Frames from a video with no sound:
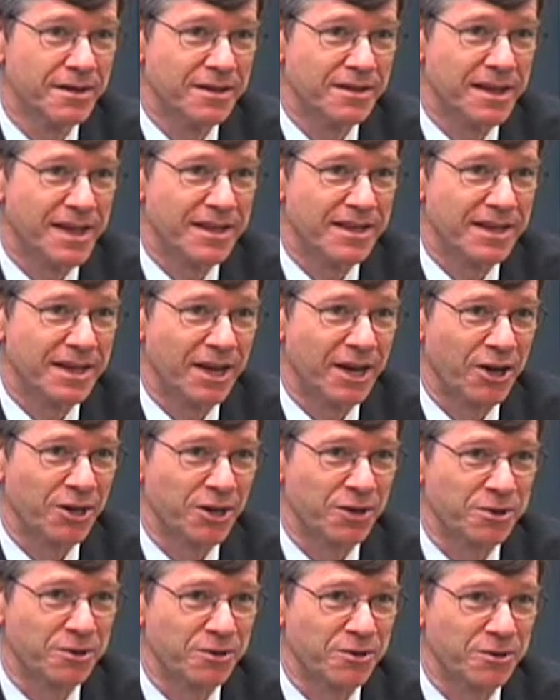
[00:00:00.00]
than the
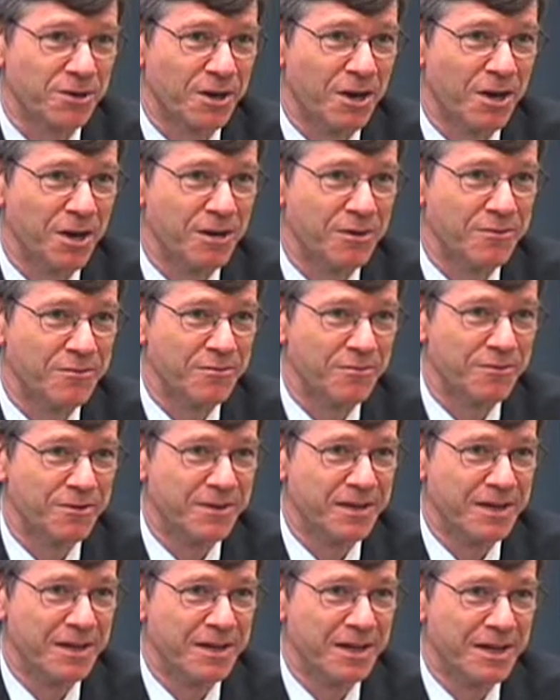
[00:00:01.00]
character of
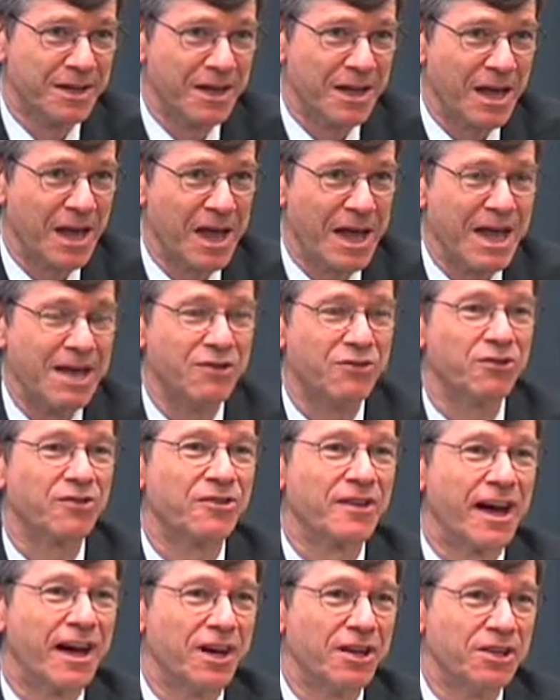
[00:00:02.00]

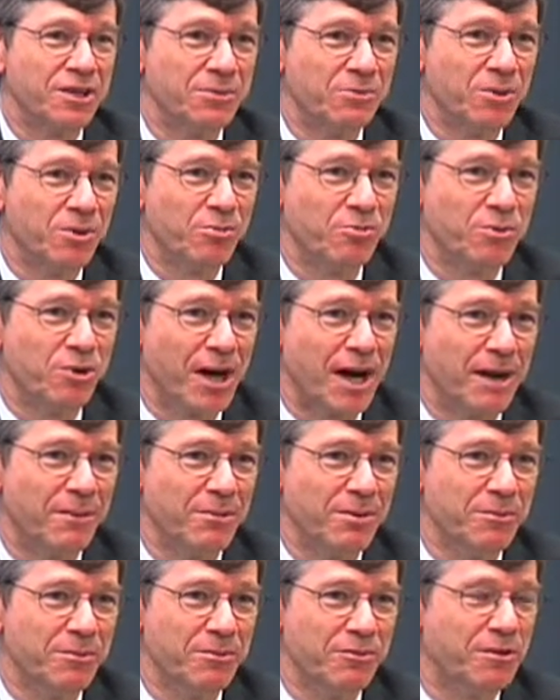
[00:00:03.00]
insoluble
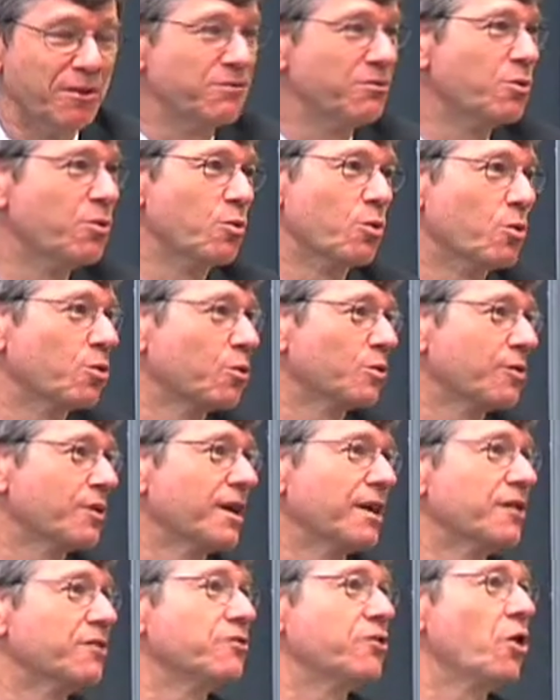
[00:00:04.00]
problems of a world
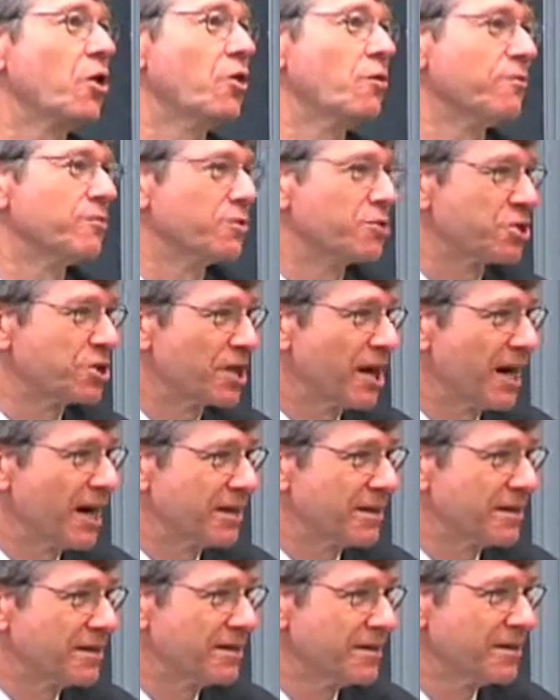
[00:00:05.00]
that has
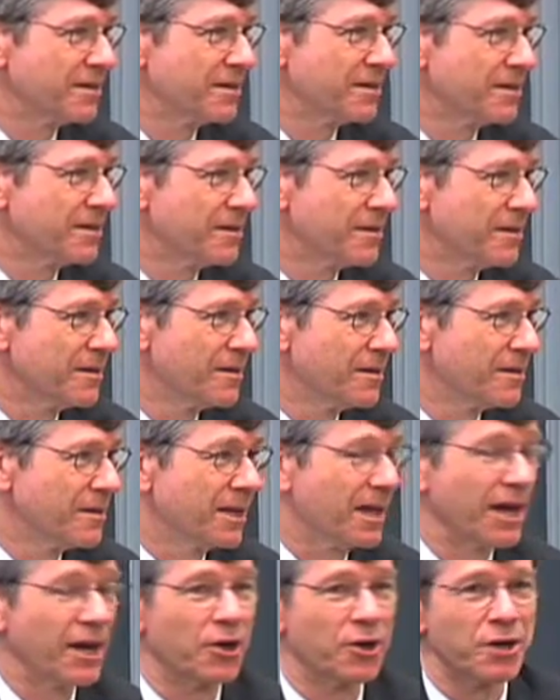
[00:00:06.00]
overshot the
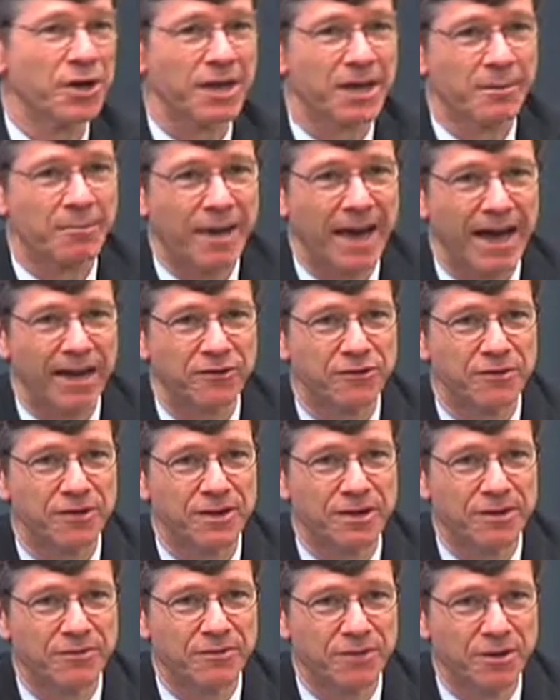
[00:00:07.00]
carrying
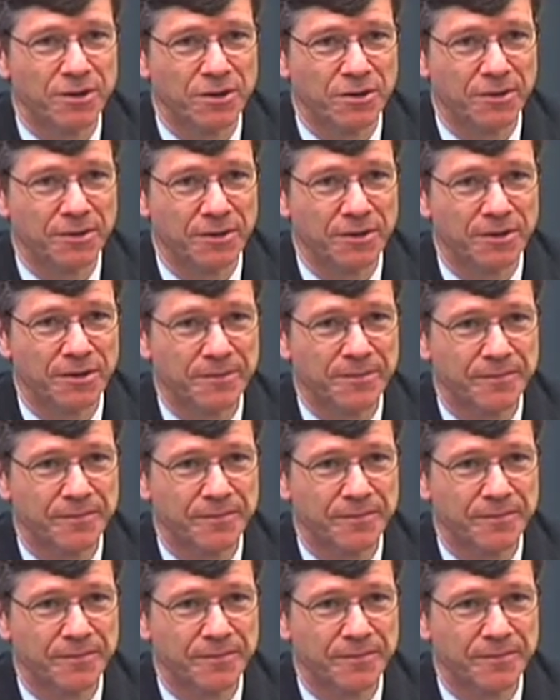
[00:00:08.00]
capacity of the Earth.